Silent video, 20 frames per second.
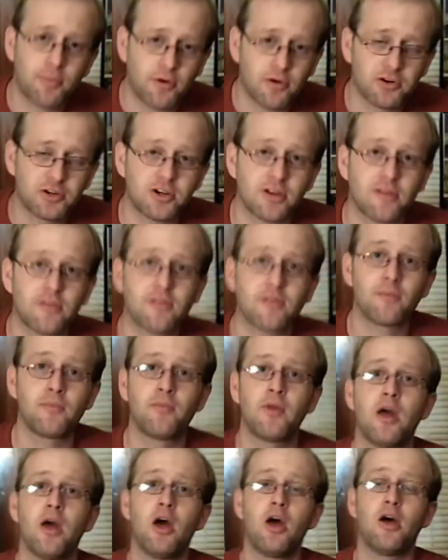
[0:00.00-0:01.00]
to purchase.
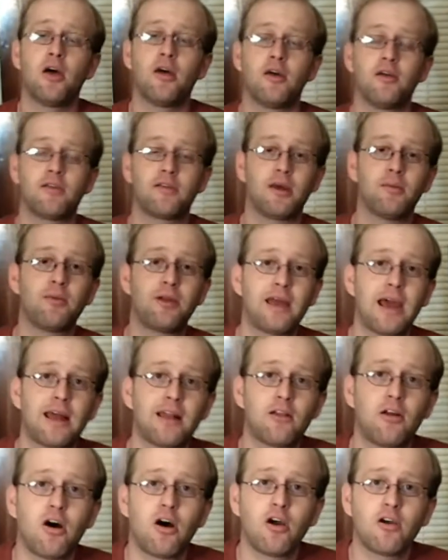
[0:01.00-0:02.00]
Some
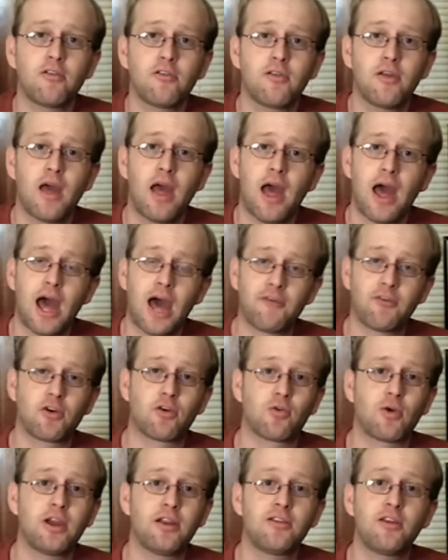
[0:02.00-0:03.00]
catalogs have a
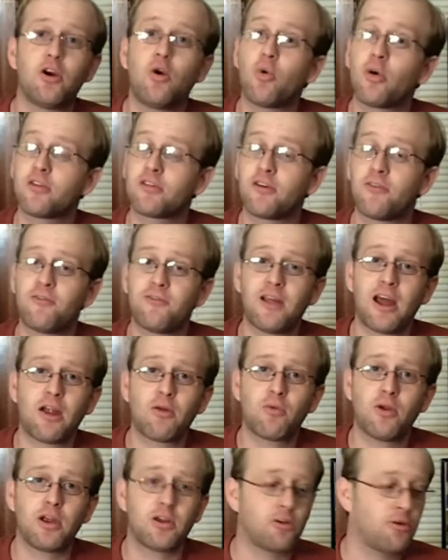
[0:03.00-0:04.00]
great deal where it's a
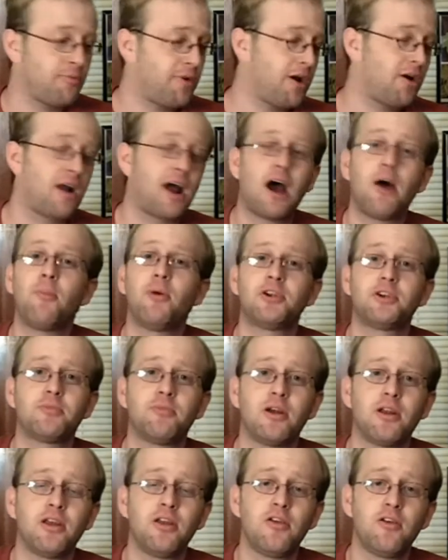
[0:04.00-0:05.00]
flat rate. No matter how much
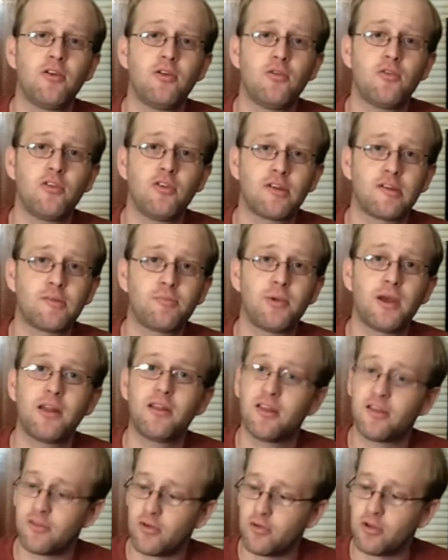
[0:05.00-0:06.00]
money you, you
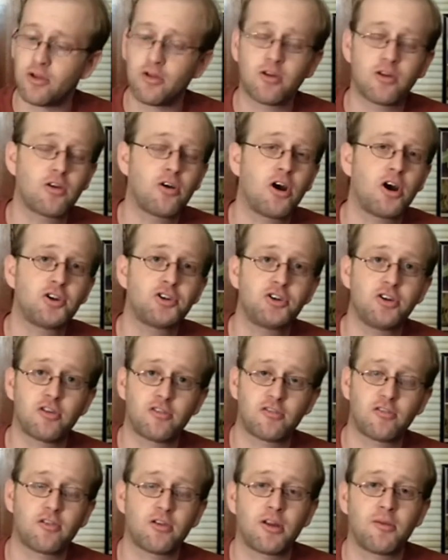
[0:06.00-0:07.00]
spend, it's only going to cost you
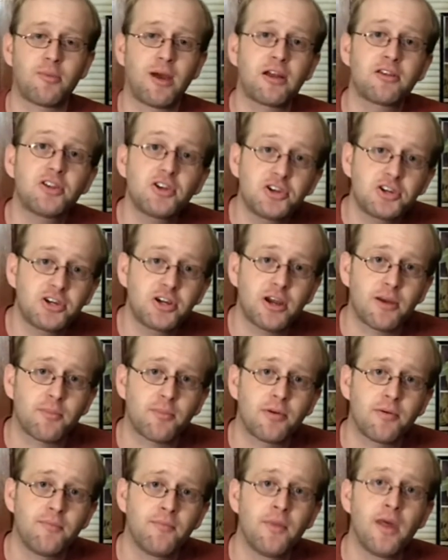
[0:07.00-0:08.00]
a certain amount to ship.
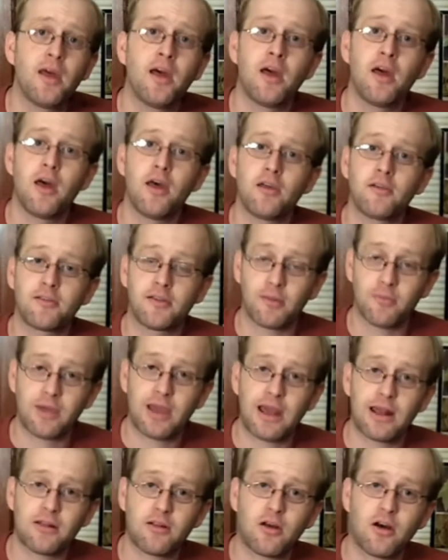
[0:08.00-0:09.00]
Some
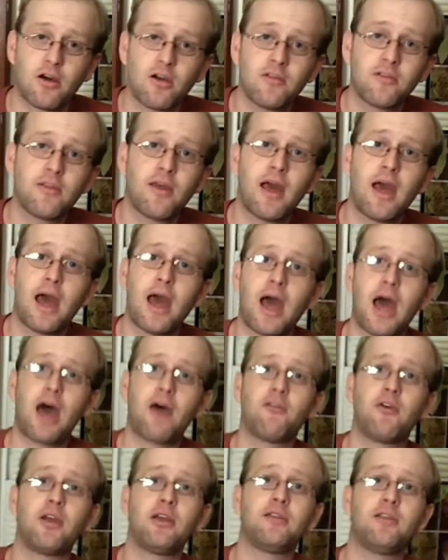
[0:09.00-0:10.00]
catalogs
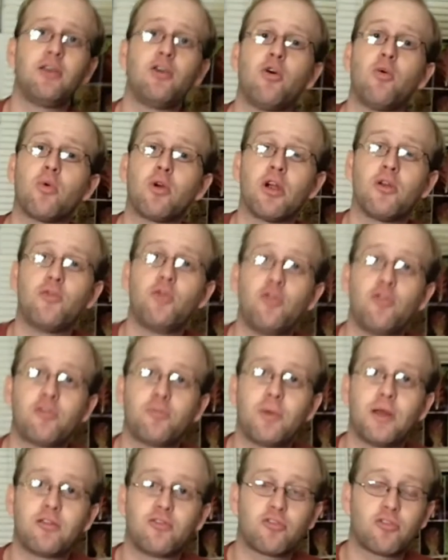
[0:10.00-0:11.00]
have a deal where if you
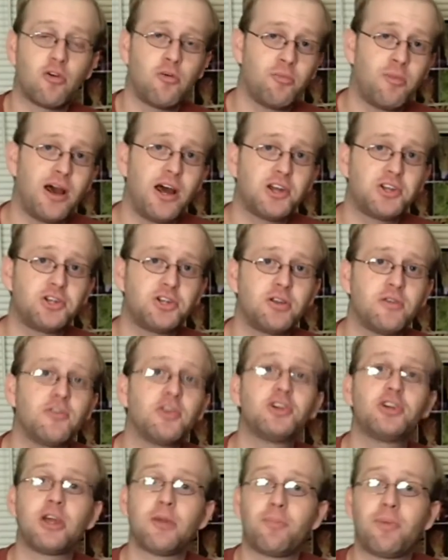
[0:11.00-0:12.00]
spend so much,
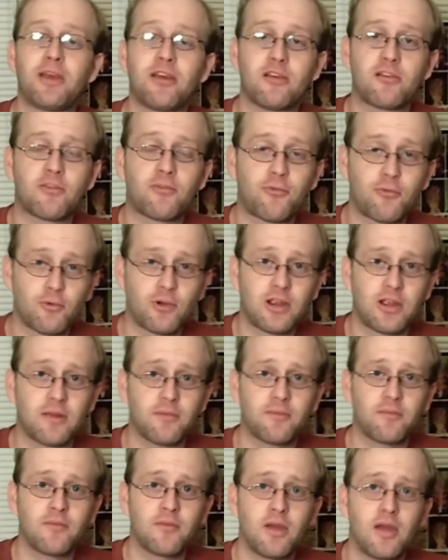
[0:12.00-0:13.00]
the shipping is
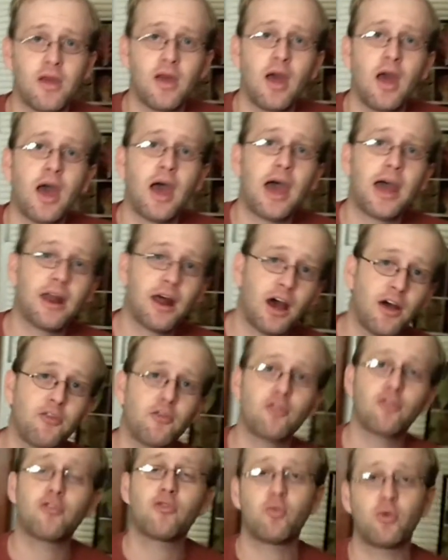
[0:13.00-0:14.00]
free. And
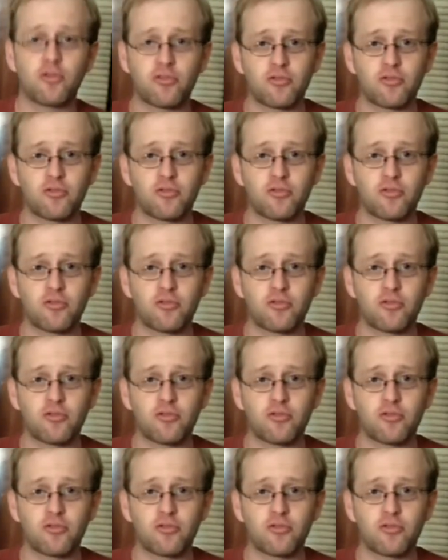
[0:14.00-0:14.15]
others